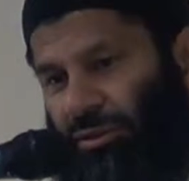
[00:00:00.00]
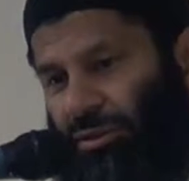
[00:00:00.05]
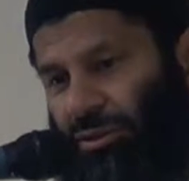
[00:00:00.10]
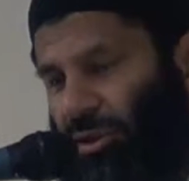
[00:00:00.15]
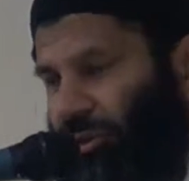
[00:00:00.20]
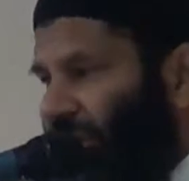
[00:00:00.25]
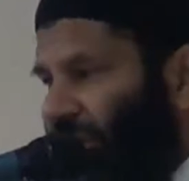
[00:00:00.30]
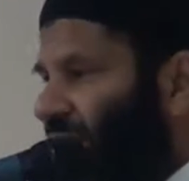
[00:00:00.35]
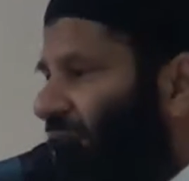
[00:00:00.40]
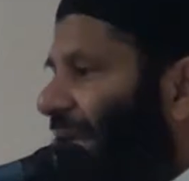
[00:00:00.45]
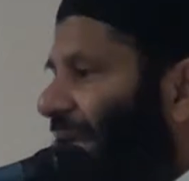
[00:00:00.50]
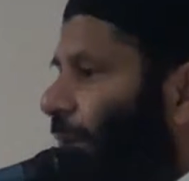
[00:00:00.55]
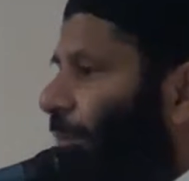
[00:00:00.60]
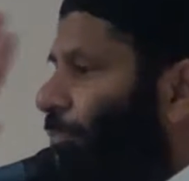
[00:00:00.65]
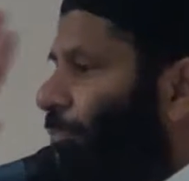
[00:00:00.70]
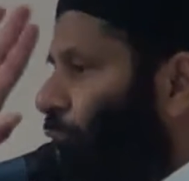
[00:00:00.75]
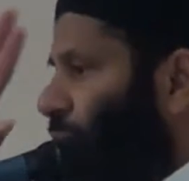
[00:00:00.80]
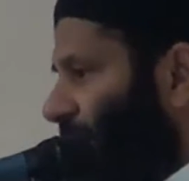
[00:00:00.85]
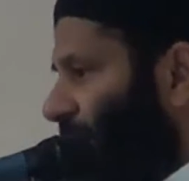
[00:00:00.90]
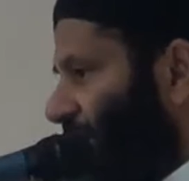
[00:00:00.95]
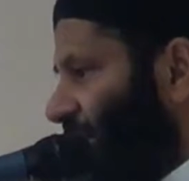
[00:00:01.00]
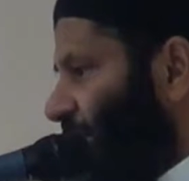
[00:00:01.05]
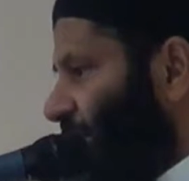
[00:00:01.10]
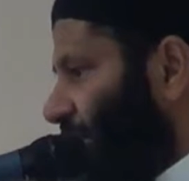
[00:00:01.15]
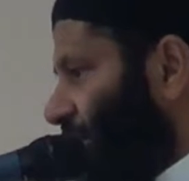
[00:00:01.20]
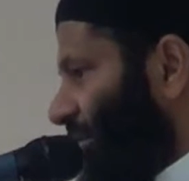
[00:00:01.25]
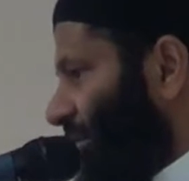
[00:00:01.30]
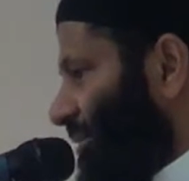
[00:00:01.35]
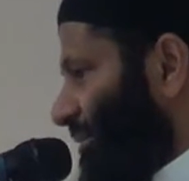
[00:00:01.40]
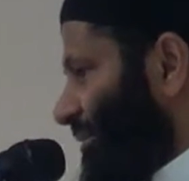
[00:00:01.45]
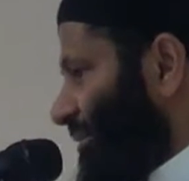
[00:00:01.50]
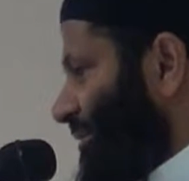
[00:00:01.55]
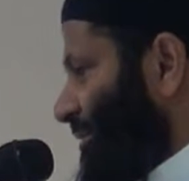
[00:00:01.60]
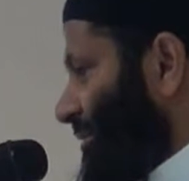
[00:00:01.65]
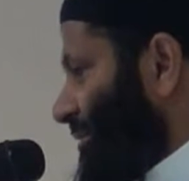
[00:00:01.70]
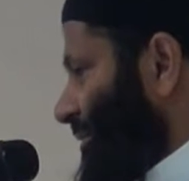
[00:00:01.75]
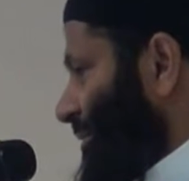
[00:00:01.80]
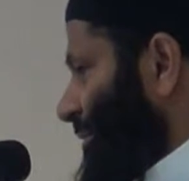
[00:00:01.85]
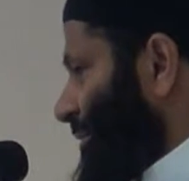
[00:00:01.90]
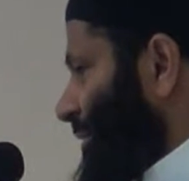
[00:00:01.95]
So this is how important it is, my brothers.
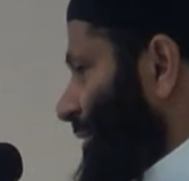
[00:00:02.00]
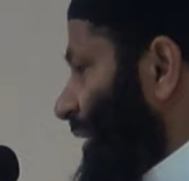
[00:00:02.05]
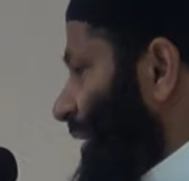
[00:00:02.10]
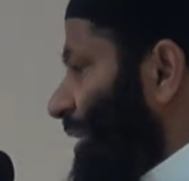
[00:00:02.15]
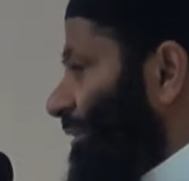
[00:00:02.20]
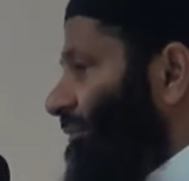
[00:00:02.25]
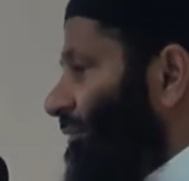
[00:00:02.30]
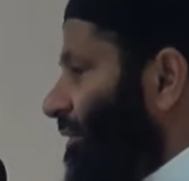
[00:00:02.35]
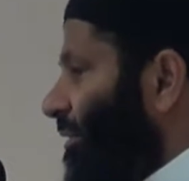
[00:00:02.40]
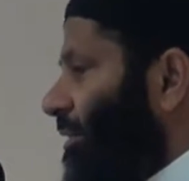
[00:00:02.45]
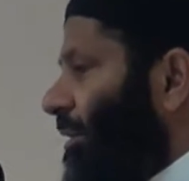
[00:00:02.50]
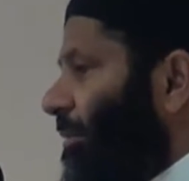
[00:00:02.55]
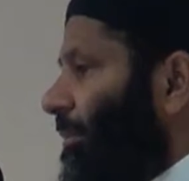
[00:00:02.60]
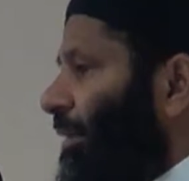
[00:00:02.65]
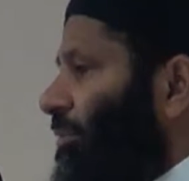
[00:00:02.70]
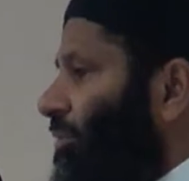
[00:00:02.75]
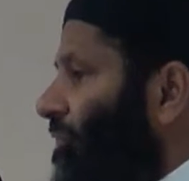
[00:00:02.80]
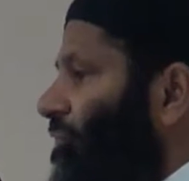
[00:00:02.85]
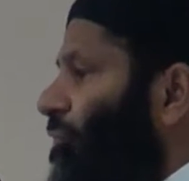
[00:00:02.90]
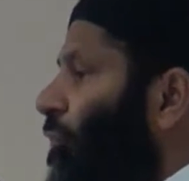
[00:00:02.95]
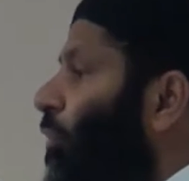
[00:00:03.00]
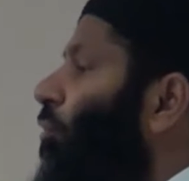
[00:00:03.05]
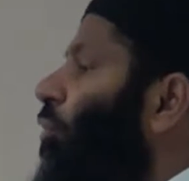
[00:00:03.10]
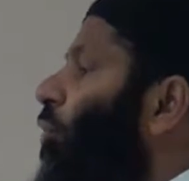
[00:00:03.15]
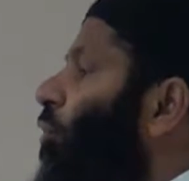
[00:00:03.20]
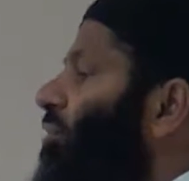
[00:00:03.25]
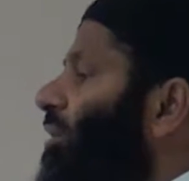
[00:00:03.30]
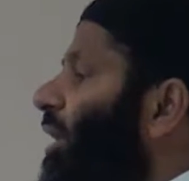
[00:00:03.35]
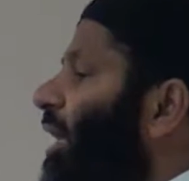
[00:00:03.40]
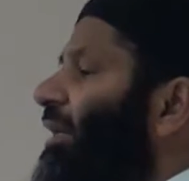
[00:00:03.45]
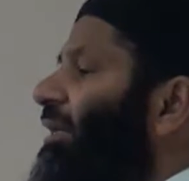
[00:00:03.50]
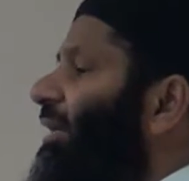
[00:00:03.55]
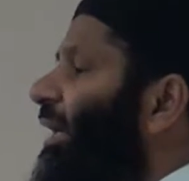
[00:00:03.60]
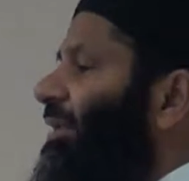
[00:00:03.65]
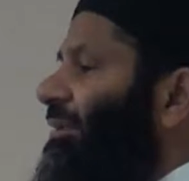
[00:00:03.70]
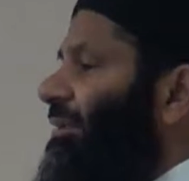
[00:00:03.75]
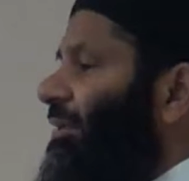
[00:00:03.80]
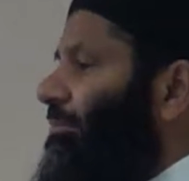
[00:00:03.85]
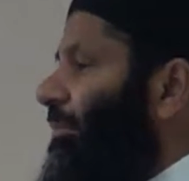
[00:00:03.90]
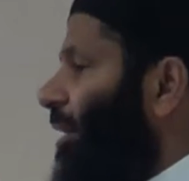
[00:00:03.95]
Even the amount of phone calls I
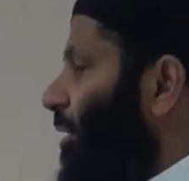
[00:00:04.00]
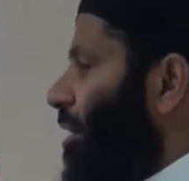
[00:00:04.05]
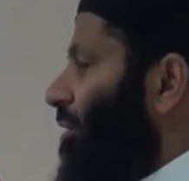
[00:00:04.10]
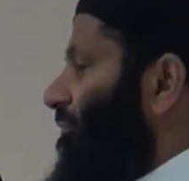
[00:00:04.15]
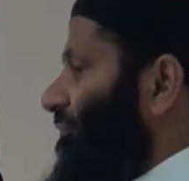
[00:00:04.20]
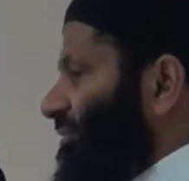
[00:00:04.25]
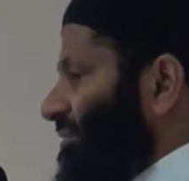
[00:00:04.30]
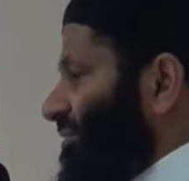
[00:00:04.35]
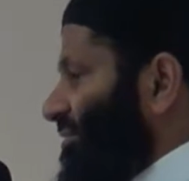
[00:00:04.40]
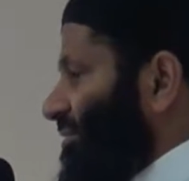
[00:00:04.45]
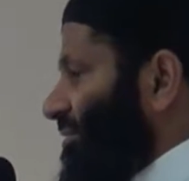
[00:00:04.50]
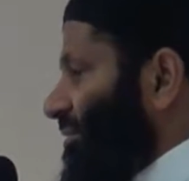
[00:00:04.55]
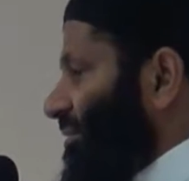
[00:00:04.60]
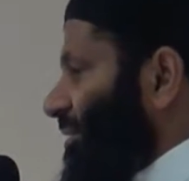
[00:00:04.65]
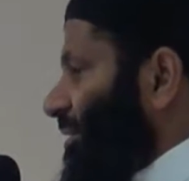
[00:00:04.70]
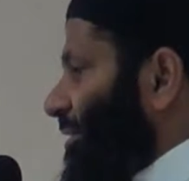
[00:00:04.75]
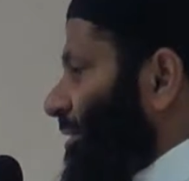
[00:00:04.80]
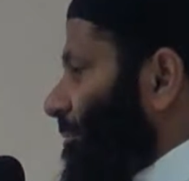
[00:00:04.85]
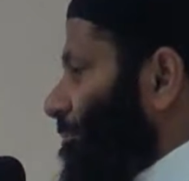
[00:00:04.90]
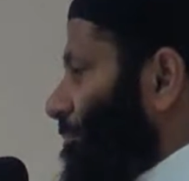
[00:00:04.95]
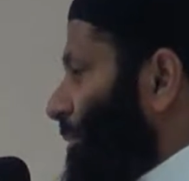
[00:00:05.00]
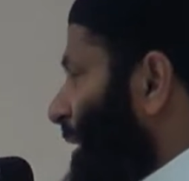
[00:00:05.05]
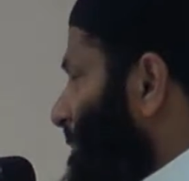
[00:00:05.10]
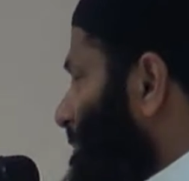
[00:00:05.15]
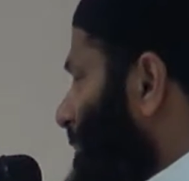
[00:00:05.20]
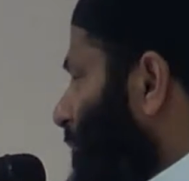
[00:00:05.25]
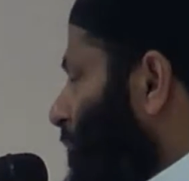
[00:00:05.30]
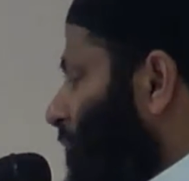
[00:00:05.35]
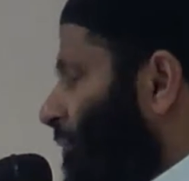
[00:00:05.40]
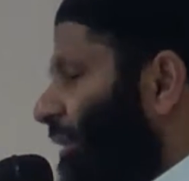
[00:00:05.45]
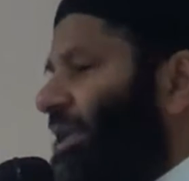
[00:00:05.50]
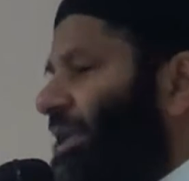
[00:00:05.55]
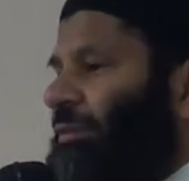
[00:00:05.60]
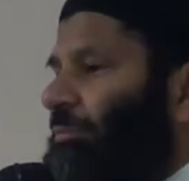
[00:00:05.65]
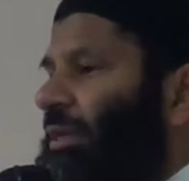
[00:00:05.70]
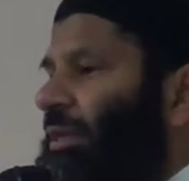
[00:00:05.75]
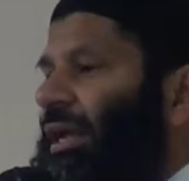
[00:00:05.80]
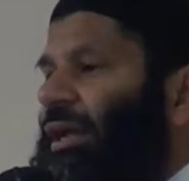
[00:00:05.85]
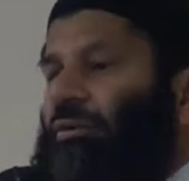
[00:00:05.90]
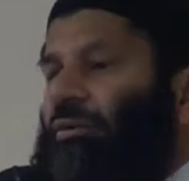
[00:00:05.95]
get in my office, people ringing me